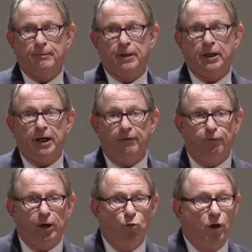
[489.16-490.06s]
And
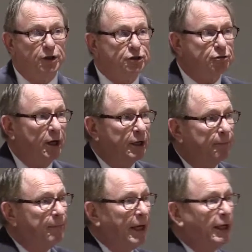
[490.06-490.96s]
everyone's trying to
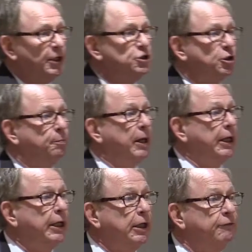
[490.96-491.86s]
manage the
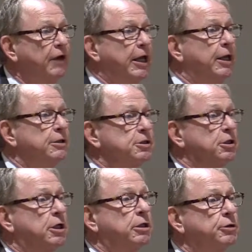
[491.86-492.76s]
pain of aunts and
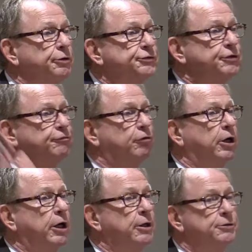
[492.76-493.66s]
uncles and
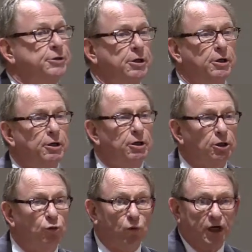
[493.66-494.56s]
friends who
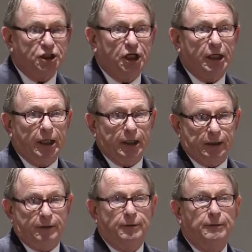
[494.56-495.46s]
are rushing
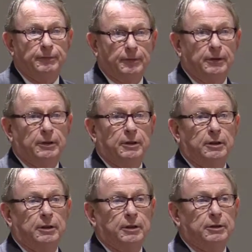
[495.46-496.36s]
in
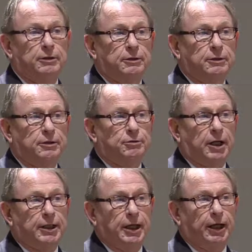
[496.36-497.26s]
to try
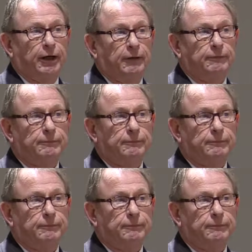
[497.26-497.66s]
to care.